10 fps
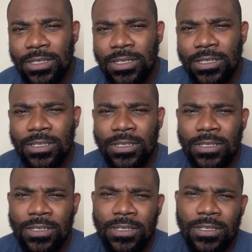
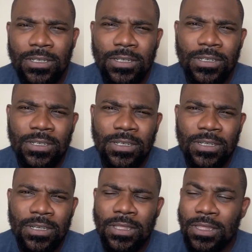No one is speaking in this clip.